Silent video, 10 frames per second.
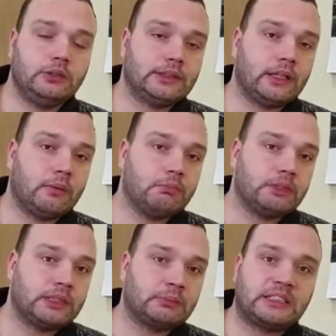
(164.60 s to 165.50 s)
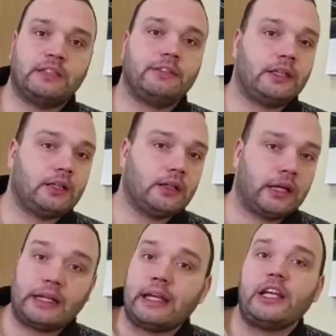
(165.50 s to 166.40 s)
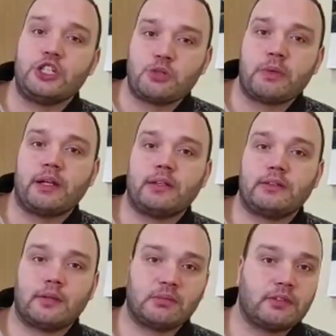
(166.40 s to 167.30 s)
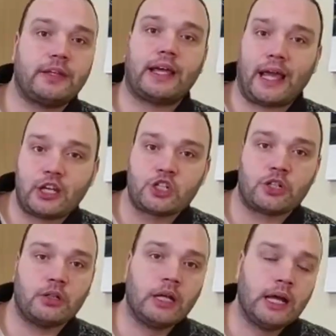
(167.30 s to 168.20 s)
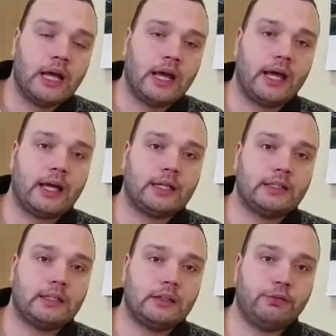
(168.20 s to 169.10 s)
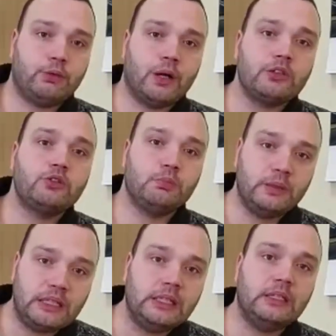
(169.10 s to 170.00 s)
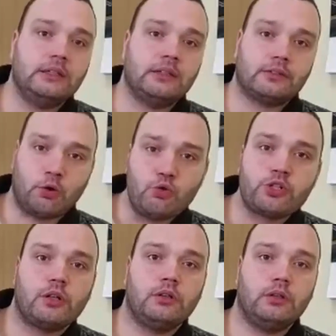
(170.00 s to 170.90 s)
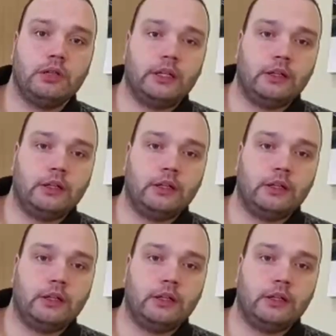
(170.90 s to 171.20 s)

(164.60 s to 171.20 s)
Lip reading: some civic engagement, some civic action. And if you want to be the social